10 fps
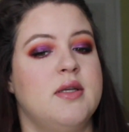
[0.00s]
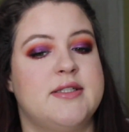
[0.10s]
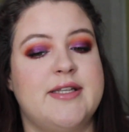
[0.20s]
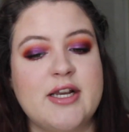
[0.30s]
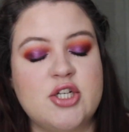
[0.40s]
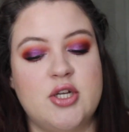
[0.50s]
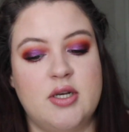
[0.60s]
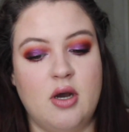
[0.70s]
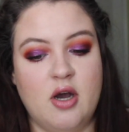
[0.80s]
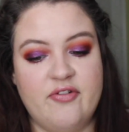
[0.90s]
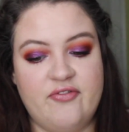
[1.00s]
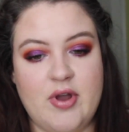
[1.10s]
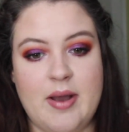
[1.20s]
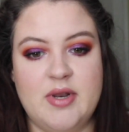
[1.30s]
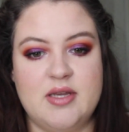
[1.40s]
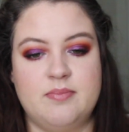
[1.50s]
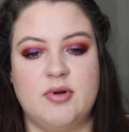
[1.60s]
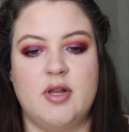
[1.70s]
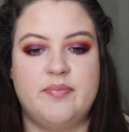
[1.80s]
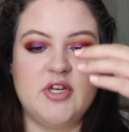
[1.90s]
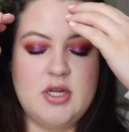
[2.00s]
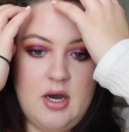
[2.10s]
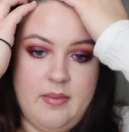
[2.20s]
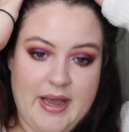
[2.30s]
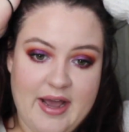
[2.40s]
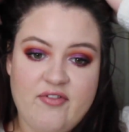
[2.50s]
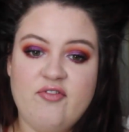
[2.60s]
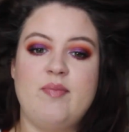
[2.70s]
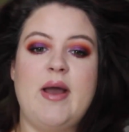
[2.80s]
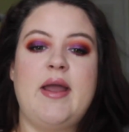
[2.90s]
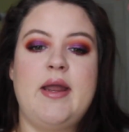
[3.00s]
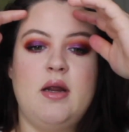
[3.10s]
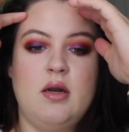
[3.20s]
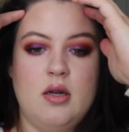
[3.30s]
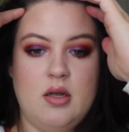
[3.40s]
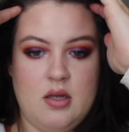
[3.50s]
section off, I'm gonna pull up the top half of my hair